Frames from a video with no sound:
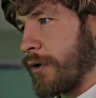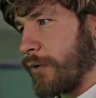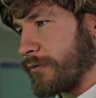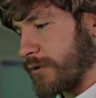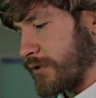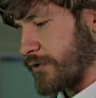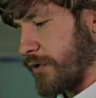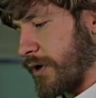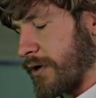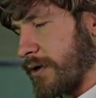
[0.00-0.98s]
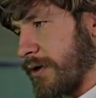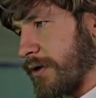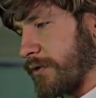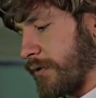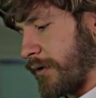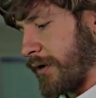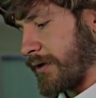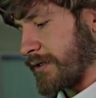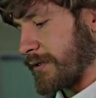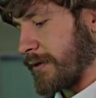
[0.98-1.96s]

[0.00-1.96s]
of strain in your eyes.